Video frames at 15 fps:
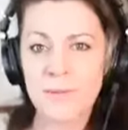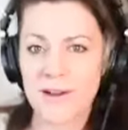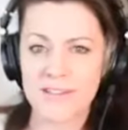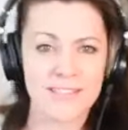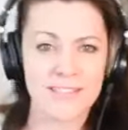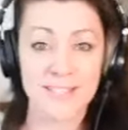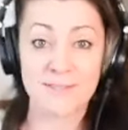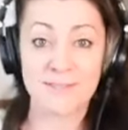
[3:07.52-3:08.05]

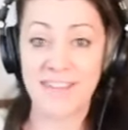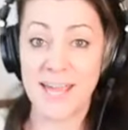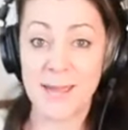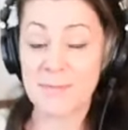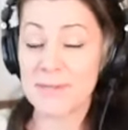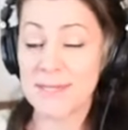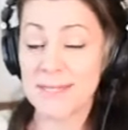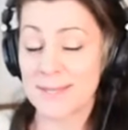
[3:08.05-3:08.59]
process of
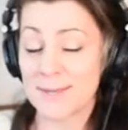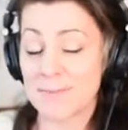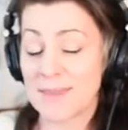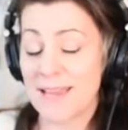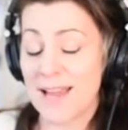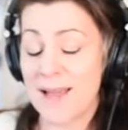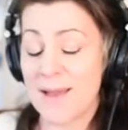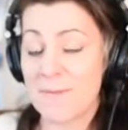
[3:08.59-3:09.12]
games is
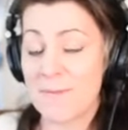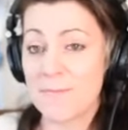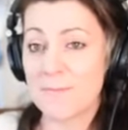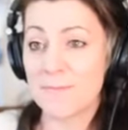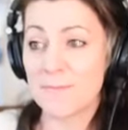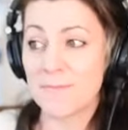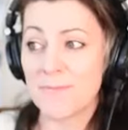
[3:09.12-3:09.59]
something I am